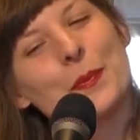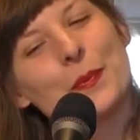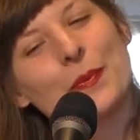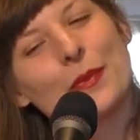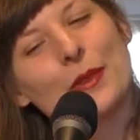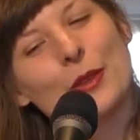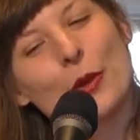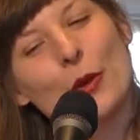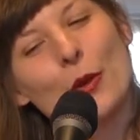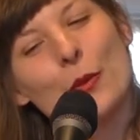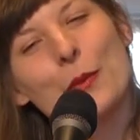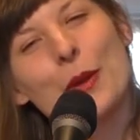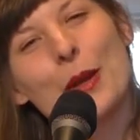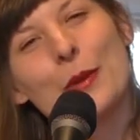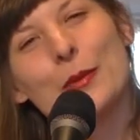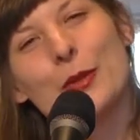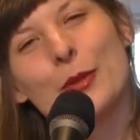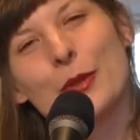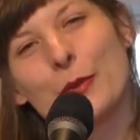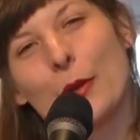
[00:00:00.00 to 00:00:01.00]
your
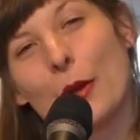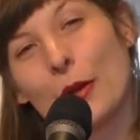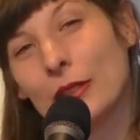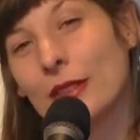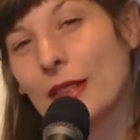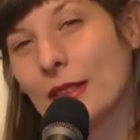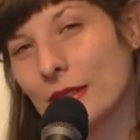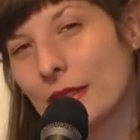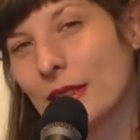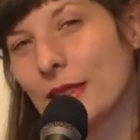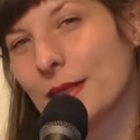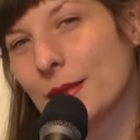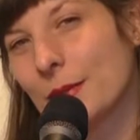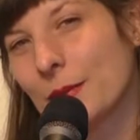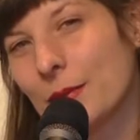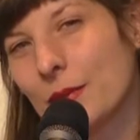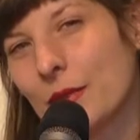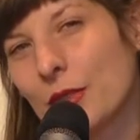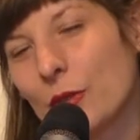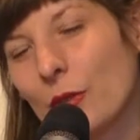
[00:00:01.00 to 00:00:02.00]
memory works like this.
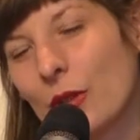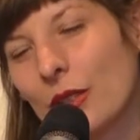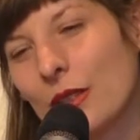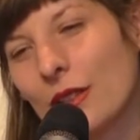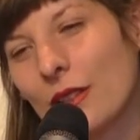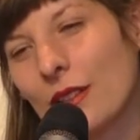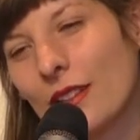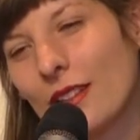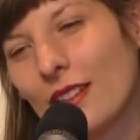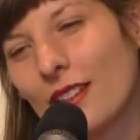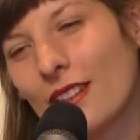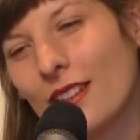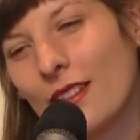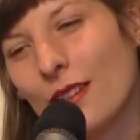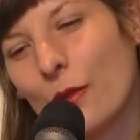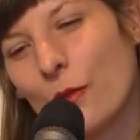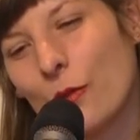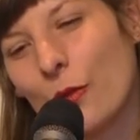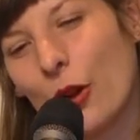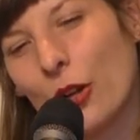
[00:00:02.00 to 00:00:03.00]
So it
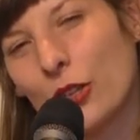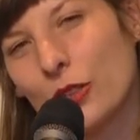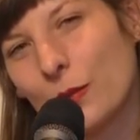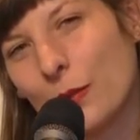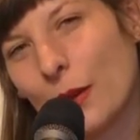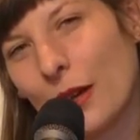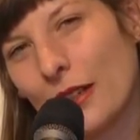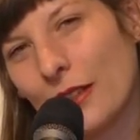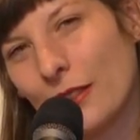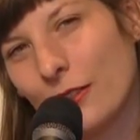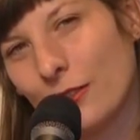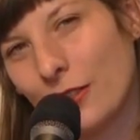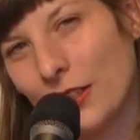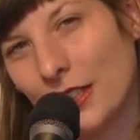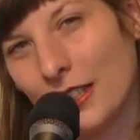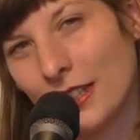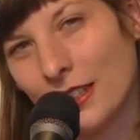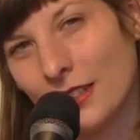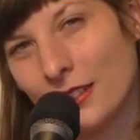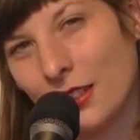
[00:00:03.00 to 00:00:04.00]
works by
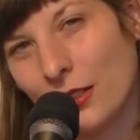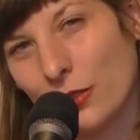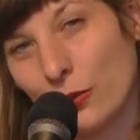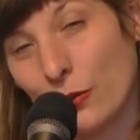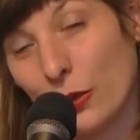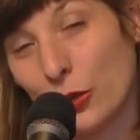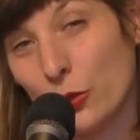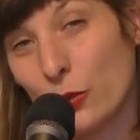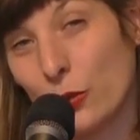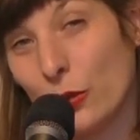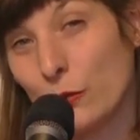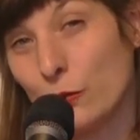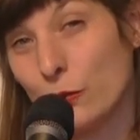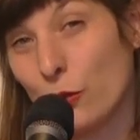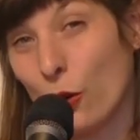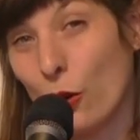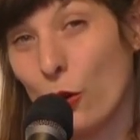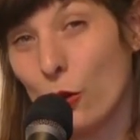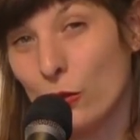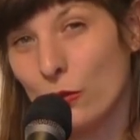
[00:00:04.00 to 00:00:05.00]
feelings. So when you
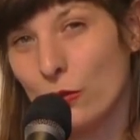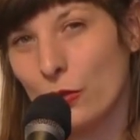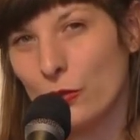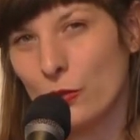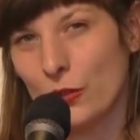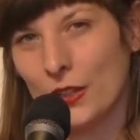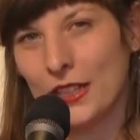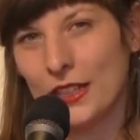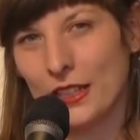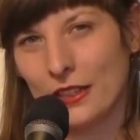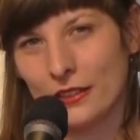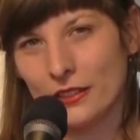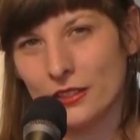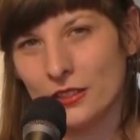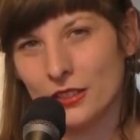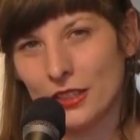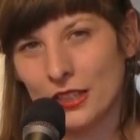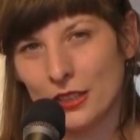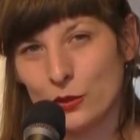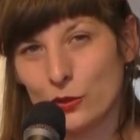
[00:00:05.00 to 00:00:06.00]
involve
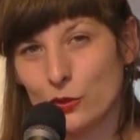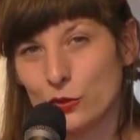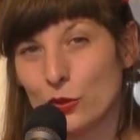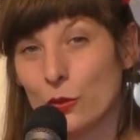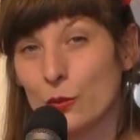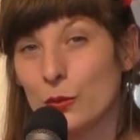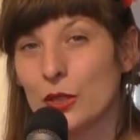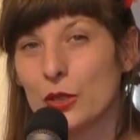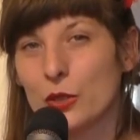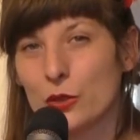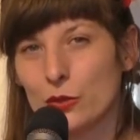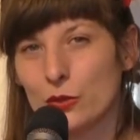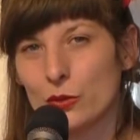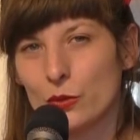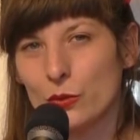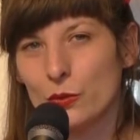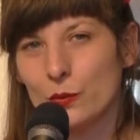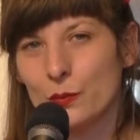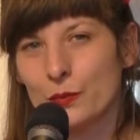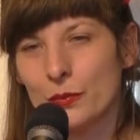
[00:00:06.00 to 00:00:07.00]
feelings into something you
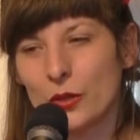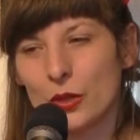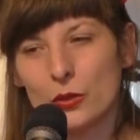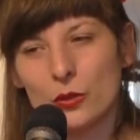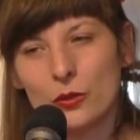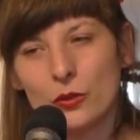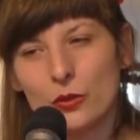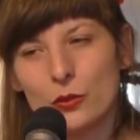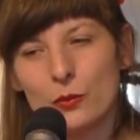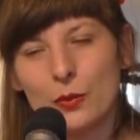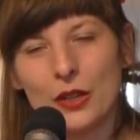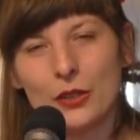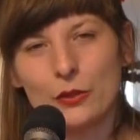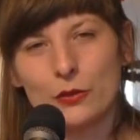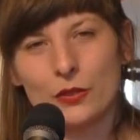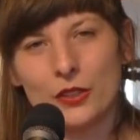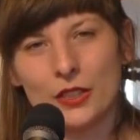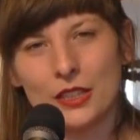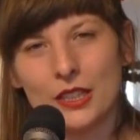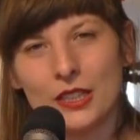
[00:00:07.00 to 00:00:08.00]
do, a good or bad
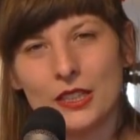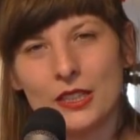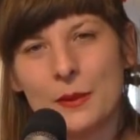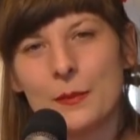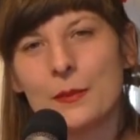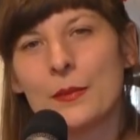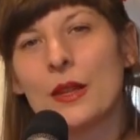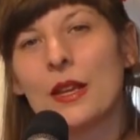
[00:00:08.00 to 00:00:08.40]
feeling,